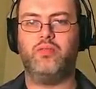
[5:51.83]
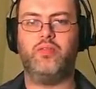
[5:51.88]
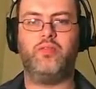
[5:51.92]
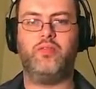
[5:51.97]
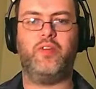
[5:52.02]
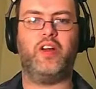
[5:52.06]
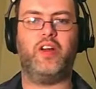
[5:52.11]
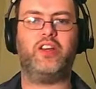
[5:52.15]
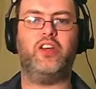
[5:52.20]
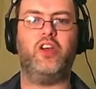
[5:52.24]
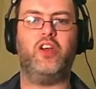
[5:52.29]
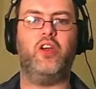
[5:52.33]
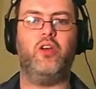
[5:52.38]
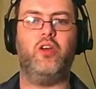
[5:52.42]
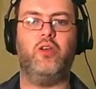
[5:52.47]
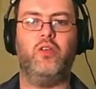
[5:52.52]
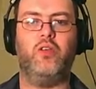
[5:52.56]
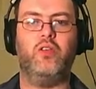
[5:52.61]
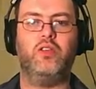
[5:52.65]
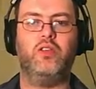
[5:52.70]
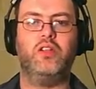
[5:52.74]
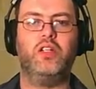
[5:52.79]
Fuck you.
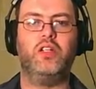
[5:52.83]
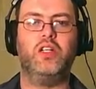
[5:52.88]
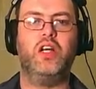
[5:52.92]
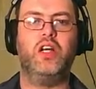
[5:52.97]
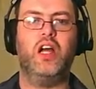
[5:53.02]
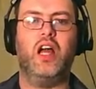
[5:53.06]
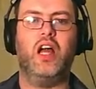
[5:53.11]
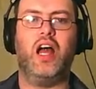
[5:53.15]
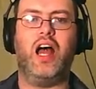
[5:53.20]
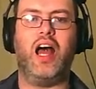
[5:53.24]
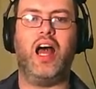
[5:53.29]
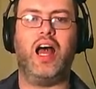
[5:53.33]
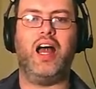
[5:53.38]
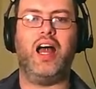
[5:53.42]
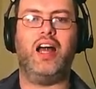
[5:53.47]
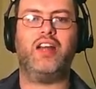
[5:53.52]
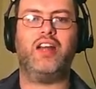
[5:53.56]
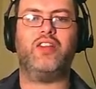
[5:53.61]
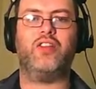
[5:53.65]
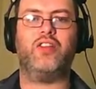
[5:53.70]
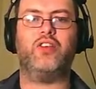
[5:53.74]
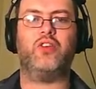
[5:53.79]
Aha!
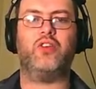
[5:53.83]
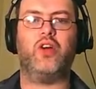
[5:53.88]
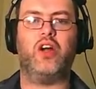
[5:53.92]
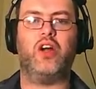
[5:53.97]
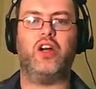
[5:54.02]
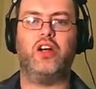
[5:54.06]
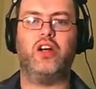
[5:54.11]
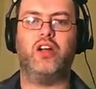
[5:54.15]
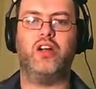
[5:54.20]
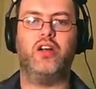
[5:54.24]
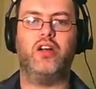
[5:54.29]
Another door.